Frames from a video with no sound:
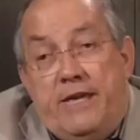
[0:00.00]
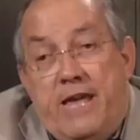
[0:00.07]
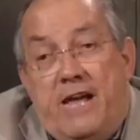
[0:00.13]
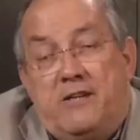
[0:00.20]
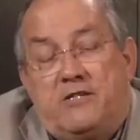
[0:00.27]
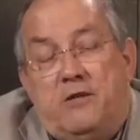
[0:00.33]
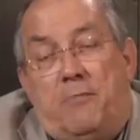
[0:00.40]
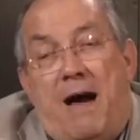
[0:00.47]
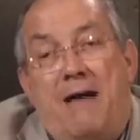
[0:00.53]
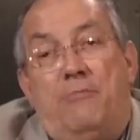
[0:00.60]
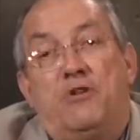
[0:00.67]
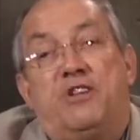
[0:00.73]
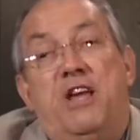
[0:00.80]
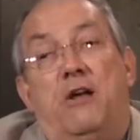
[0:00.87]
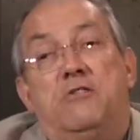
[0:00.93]
Yes, the
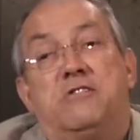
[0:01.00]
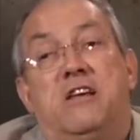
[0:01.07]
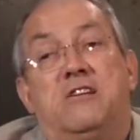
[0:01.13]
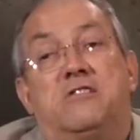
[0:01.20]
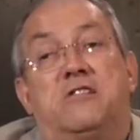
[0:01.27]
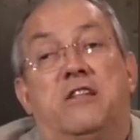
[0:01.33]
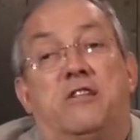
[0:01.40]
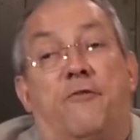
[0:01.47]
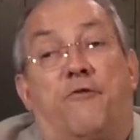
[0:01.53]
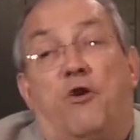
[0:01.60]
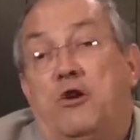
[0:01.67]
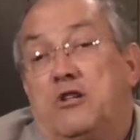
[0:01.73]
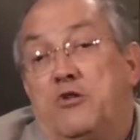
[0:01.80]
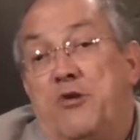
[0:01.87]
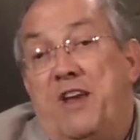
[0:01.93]
Bible tells us that the
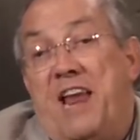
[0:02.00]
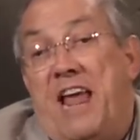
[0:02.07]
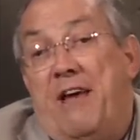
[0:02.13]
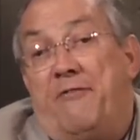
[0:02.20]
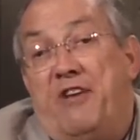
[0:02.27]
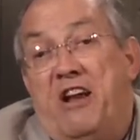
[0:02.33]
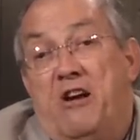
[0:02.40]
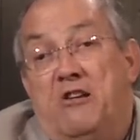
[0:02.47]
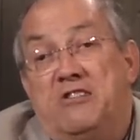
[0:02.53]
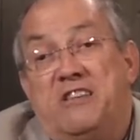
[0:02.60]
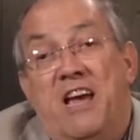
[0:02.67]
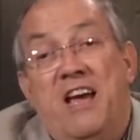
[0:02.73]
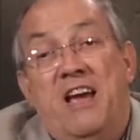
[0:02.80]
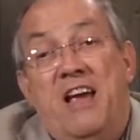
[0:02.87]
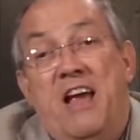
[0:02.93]
first 3.5
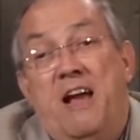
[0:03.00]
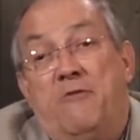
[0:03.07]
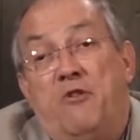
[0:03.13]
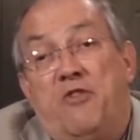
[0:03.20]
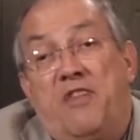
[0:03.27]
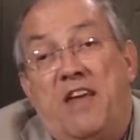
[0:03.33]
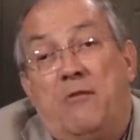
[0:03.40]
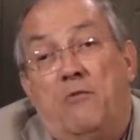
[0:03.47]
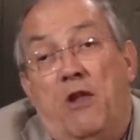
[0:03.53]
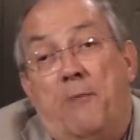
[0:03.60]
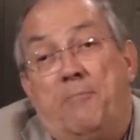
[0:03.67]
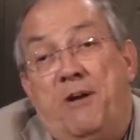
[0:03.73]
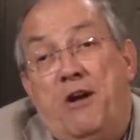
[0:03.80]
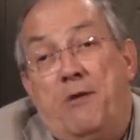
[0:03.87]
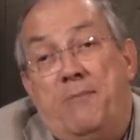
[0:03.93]
years, everything will
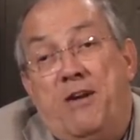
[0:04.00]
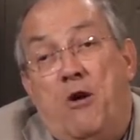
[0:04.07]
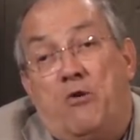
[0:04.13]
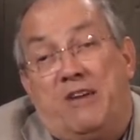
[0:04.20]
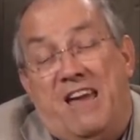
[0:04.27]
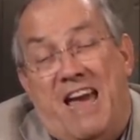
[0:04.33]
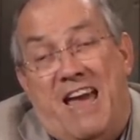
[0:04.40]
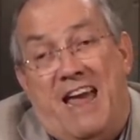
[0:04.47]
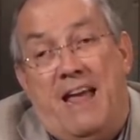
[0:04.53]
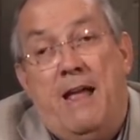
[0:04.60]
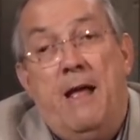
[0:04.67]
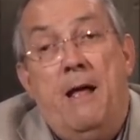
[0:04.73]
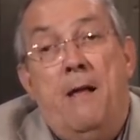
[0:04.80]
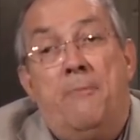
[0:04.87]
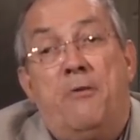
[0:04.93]
appear to be okay.
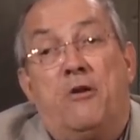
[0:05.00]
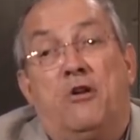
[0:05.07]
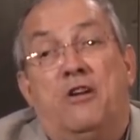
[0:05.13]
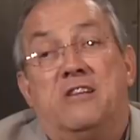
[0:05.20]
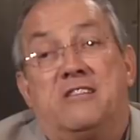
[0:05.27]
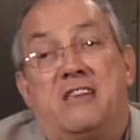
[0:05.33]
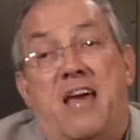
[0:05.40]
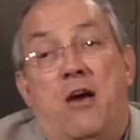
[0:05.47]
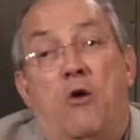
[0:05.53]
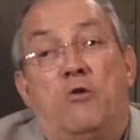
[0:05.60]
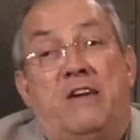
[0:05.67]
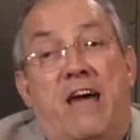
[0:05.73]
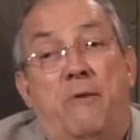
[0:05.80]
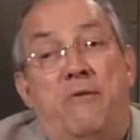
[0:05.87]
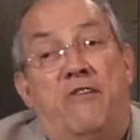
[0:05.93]
They're going to say,
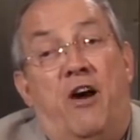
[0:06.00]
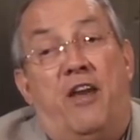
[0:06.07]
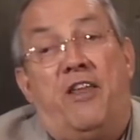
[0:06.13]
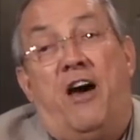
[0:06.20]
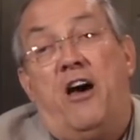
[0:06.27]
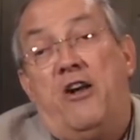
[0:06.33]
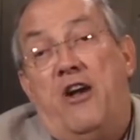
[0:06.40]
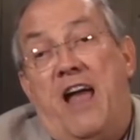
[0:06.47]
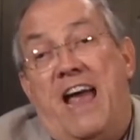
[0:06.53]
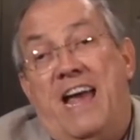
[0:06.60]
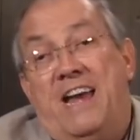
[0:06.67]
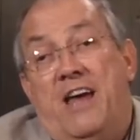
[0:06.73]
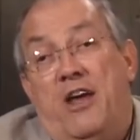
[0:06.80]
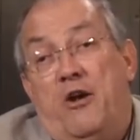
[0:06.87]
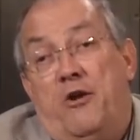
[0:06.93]
okay, we've got
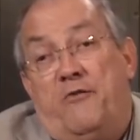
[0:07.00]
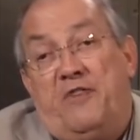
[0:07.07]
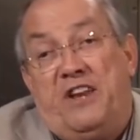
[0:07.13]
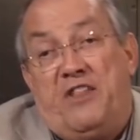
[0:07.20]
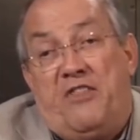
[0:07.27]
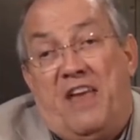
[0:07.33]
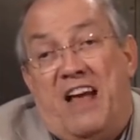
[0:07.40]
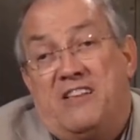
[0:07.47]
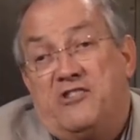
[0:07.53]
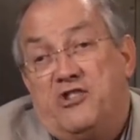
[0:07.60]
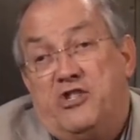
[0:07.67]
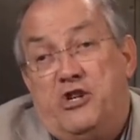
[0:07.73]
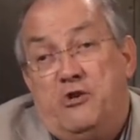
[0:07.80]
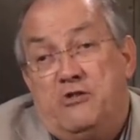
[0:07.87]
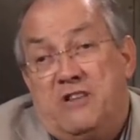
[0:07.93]

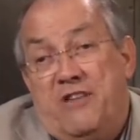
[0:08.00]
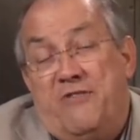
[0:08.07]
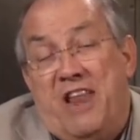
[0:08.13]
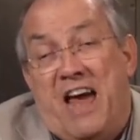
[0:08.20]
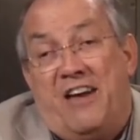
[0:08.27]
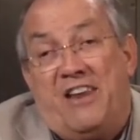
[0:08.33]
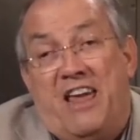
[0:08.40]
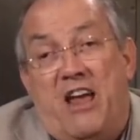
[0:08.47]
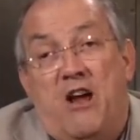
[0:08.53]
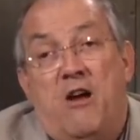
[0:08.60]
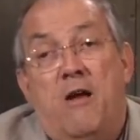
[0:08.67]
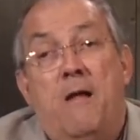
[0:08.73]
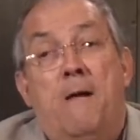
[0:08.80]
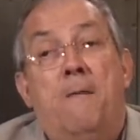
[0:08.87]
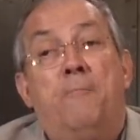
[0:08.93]
850,000 Jews living out
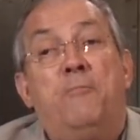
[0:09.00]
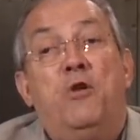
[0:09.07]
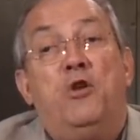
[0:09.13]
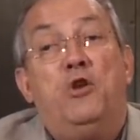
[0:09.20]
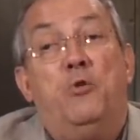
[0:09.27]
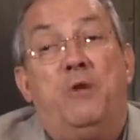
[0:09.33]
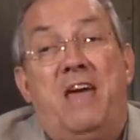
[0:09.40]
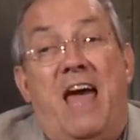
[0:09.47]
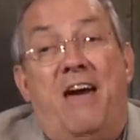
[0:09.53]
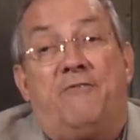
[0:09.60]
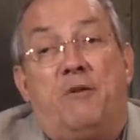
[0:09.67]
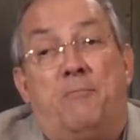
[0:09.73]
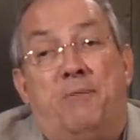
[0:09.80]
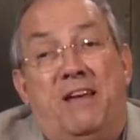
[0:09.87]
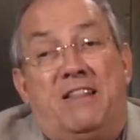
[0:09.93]
here. Do we
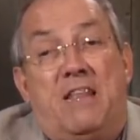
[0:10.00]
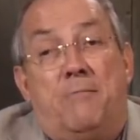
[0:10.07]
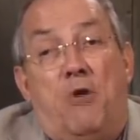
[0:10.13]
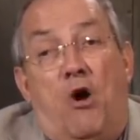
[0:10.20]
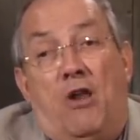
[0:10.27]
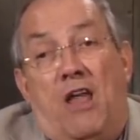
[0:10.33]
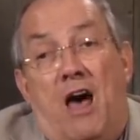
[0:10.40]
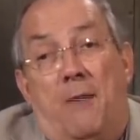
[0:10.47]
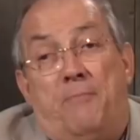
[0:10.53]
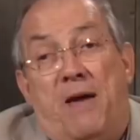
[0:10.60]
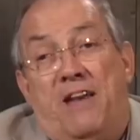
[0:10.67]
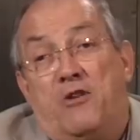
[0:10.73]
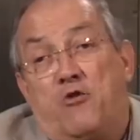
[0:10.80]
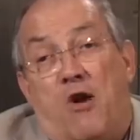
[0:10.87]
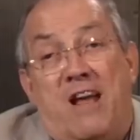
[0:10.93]
have to pick them all up
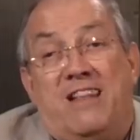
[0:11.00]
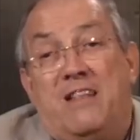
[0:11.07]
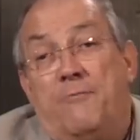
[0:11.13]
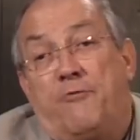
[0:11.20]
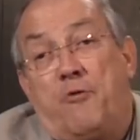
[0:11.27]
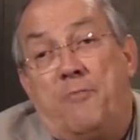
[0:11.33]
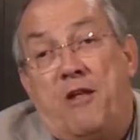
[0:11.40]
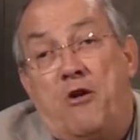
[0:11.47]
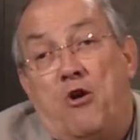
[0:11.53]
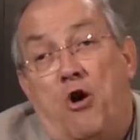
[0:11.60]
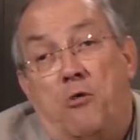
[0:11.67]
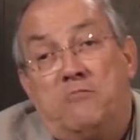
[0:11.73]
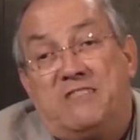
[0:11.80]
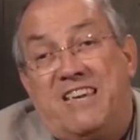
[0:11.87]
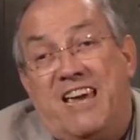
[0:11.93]
and drag them from their
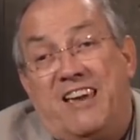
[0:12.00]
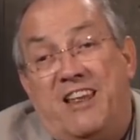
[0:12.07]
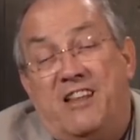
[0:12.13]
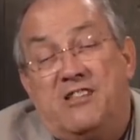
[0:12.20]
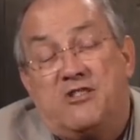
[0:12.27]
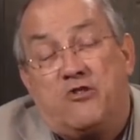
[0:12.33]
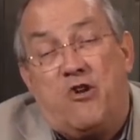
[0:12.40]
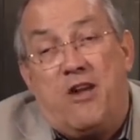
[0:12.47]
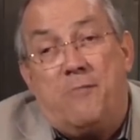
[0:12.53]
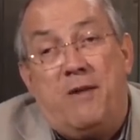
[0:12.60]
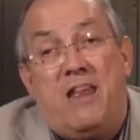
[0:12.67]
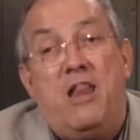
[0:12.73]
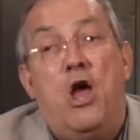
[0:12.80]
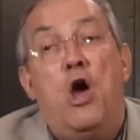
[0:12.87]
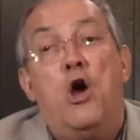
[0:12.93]
homes kicking and
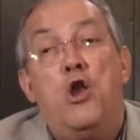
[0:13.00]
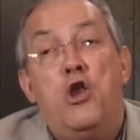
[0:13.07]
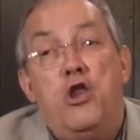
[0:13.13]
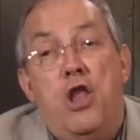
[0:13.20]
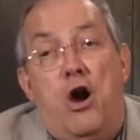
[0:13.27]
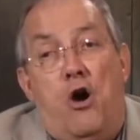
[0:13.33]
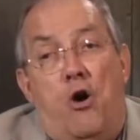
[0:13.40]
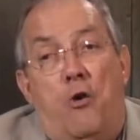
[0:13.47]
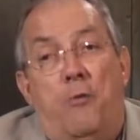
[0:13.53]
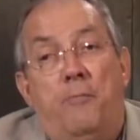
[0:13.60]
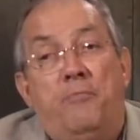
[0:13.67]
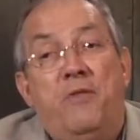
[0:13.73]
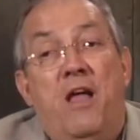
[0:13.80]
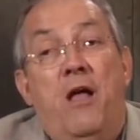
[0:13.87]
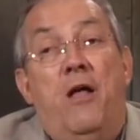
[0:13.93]
screaming? No.